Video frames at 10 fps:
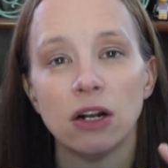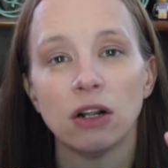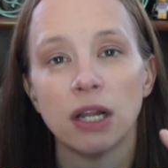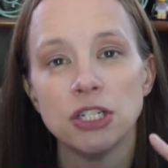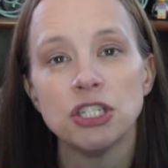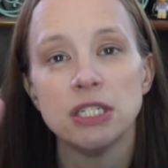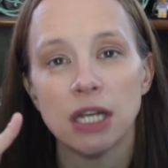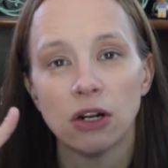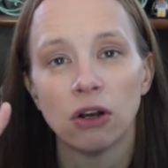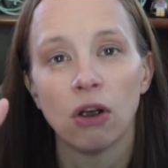Lunch and
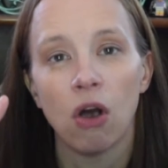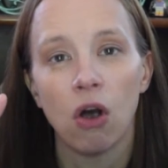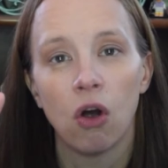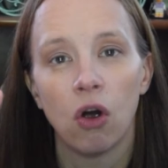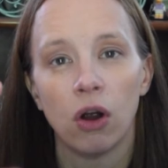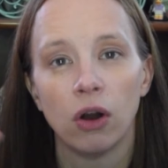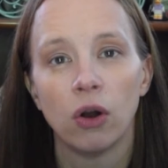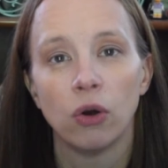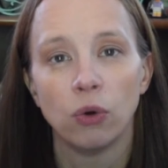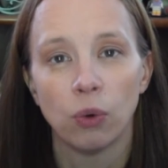dinner
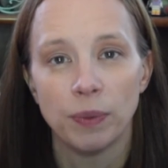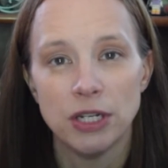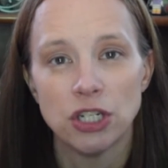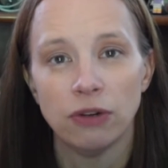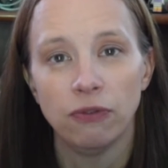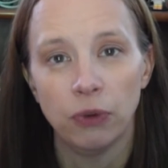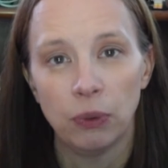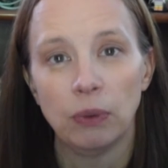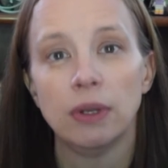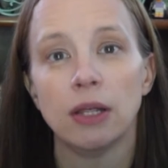are Norwegian
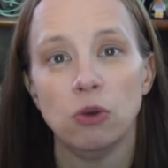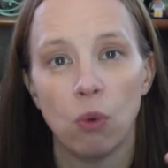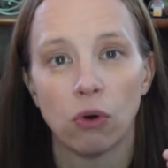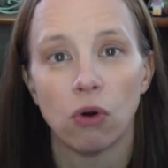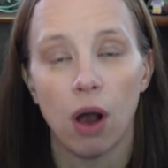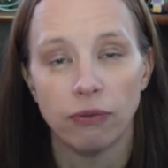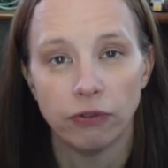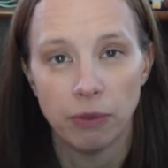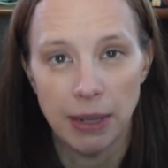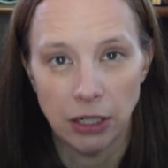food that you order off of
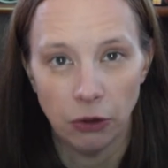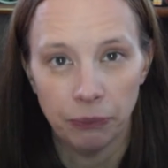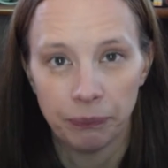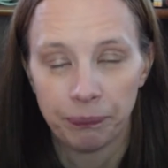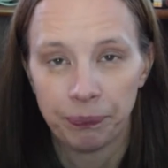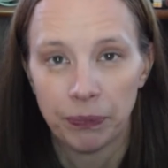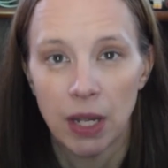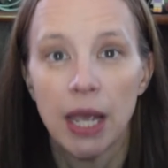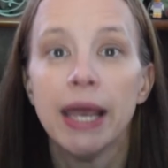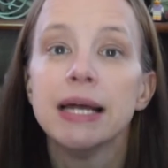a menu.
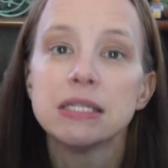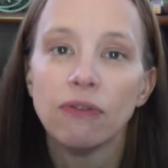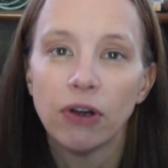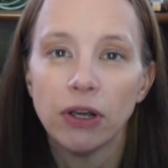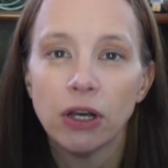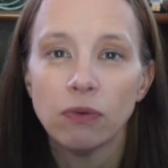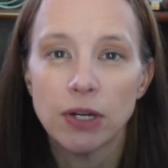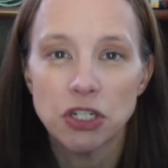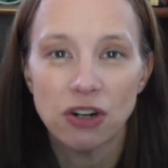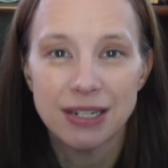It's a very good
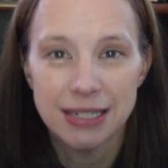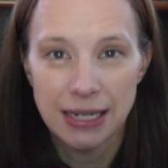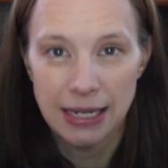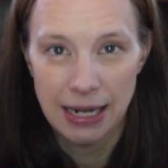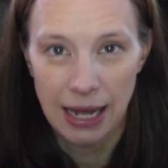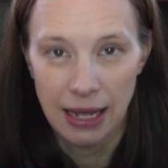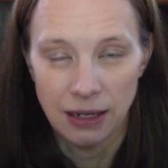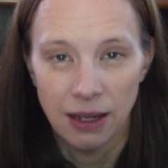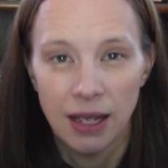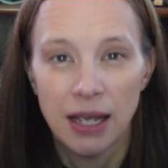restaurant to eat at,
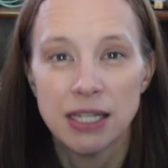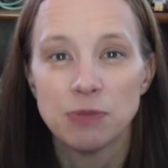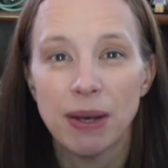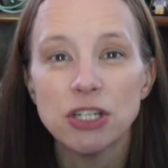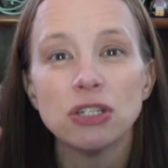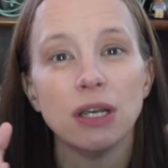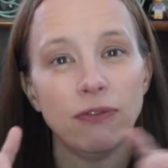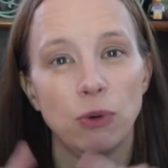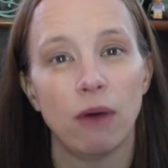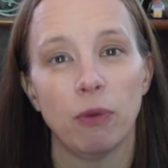especially if
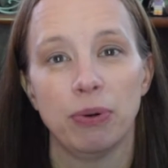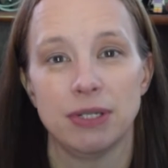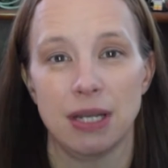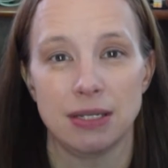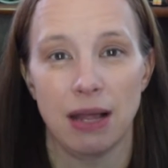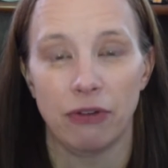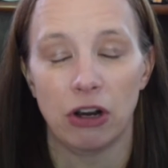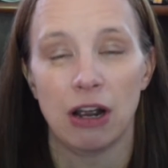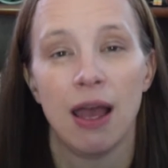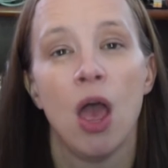you have a princess
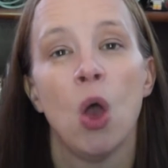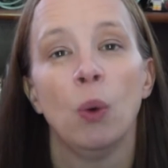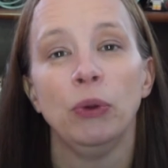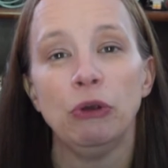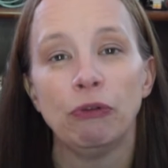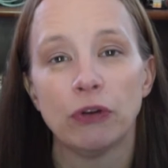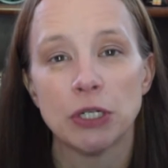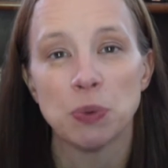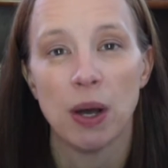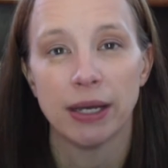lover. When you
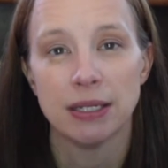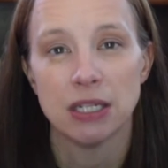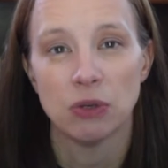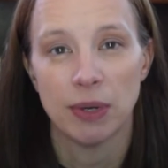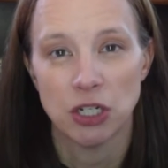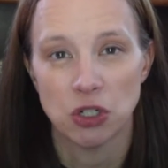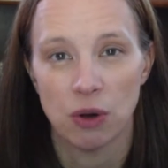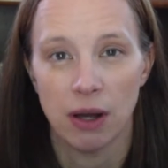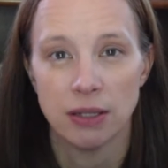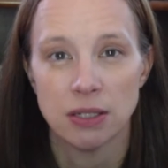first walk into the
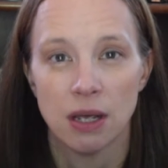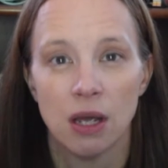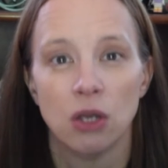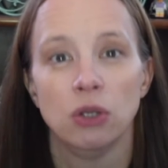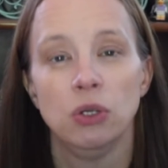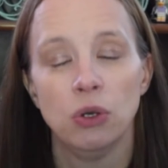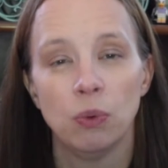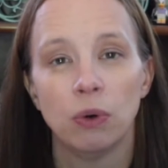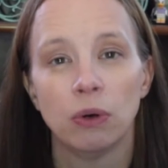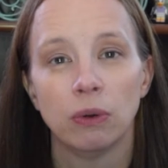restaurant, you
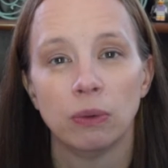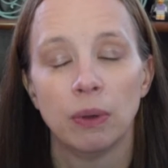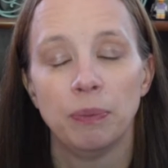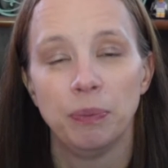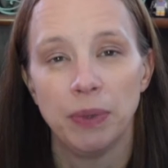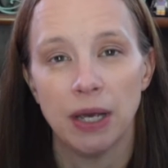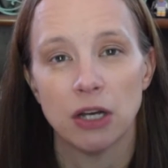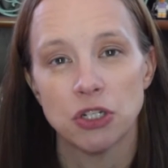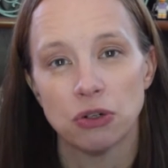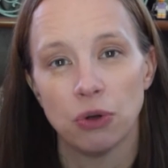will be
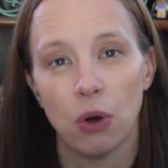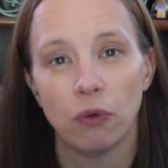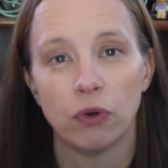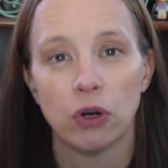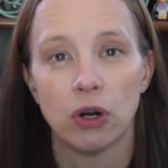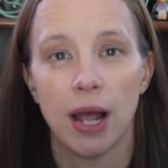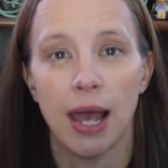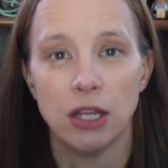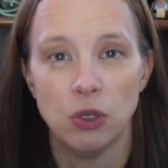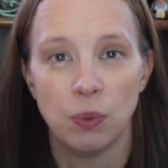ushered over,
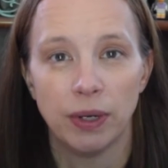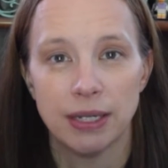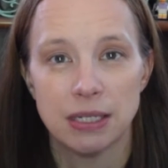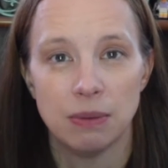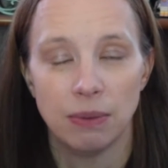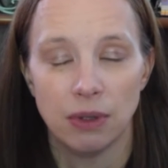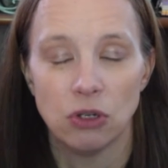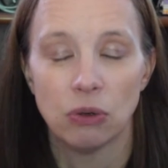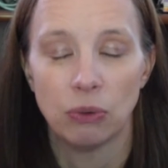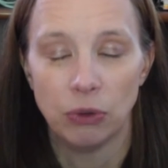and you will get to
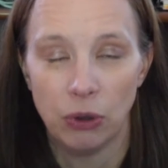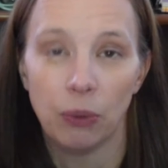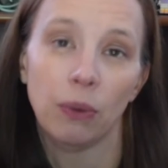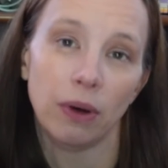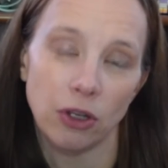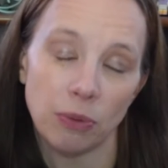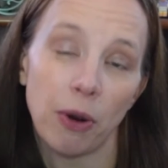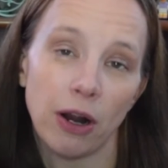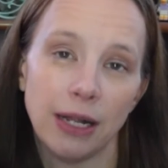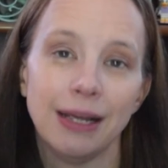your
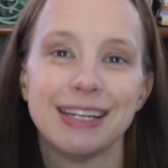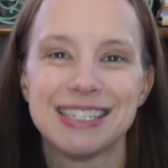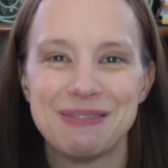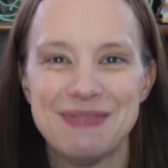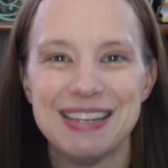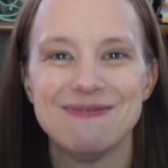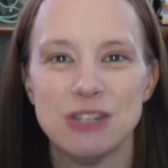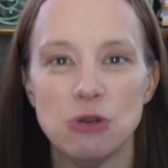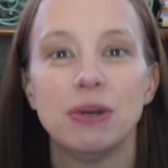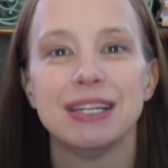party gets
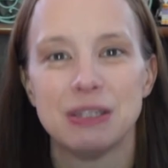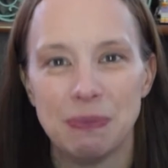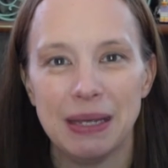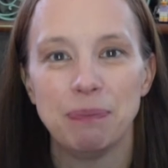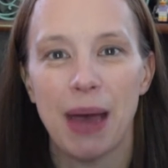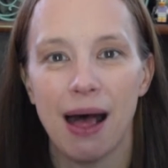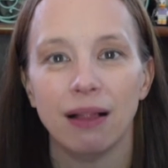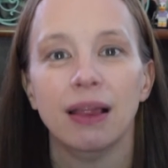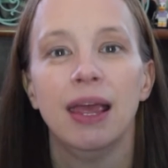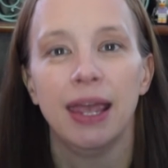to meet
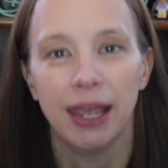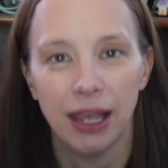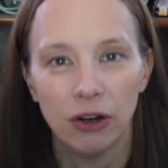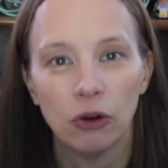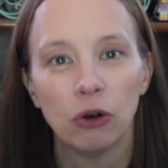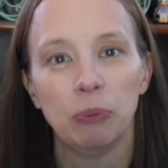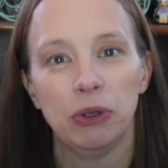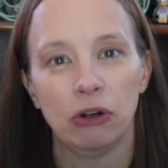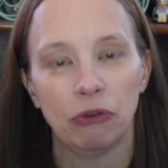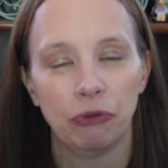Belle in her
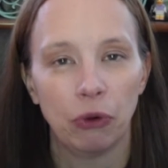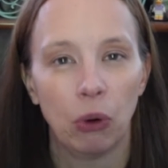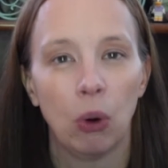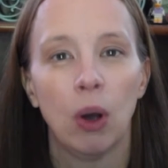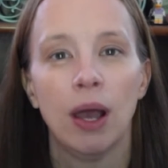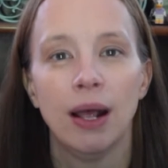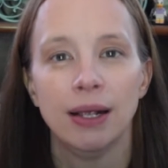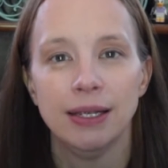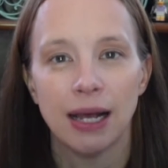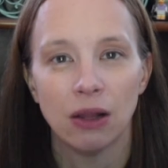beautiful
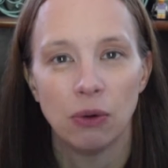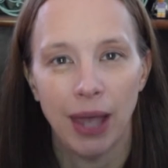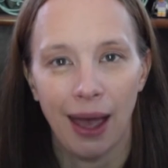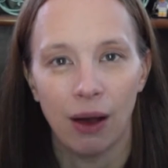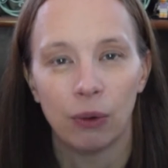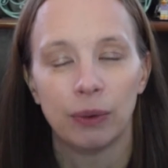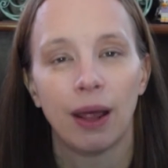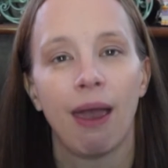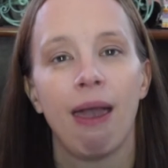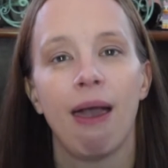yellow gown,